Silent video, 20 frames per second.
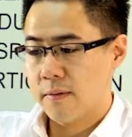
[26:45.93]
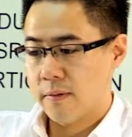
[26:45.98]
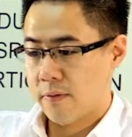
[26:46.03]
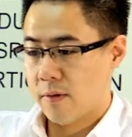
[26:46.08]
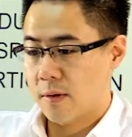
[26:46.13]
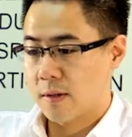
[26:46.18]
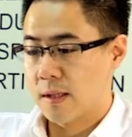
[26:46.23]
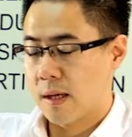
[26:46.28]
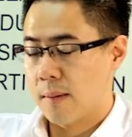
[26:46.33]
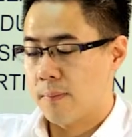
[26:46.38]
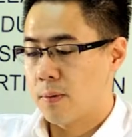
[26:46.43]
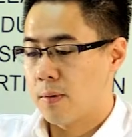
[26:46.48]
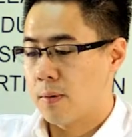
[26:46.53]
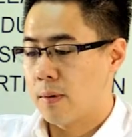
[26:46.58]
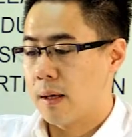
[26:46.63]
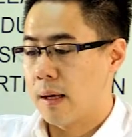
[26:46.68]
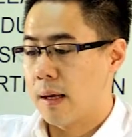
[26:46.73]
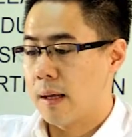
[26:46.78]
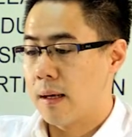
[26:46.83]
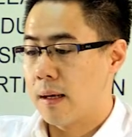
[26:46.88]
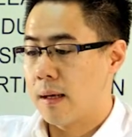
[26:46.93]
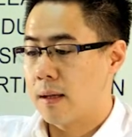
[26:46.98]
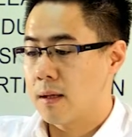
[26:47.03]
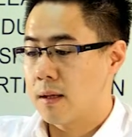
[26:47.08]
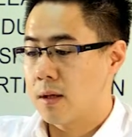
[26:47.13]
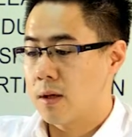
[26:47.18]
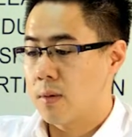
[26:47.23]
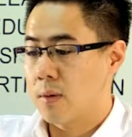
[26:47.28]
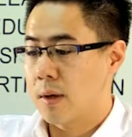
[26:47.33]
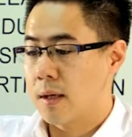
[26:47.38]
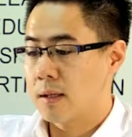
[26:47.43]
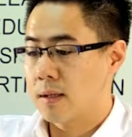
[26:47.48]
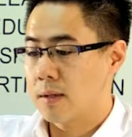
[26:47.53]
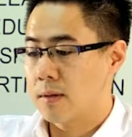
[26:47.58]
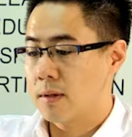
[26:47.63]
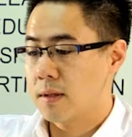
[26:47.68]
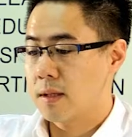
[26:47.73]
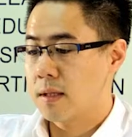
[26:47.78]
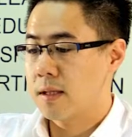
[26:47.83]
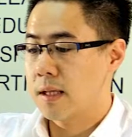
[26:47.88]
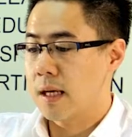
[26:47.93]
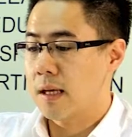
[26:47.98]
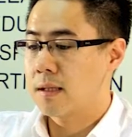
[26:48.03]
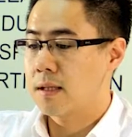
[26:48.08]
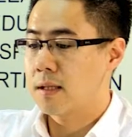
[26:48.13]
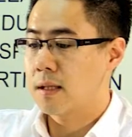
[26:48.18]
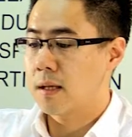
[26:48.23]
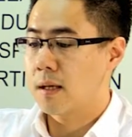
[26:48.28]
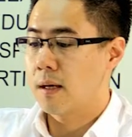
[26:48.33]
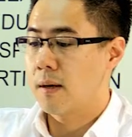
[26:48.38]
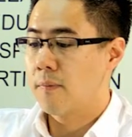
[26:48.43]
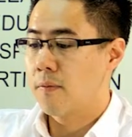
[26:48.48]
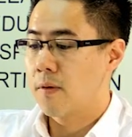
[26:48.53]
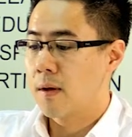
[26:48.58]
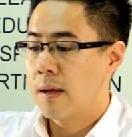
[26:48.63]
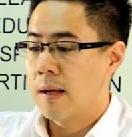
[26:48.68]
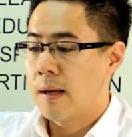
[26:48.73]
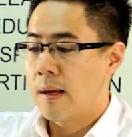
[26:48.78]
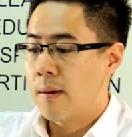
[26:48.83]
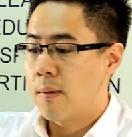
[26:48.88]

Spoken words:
For example, in the US, there was this incident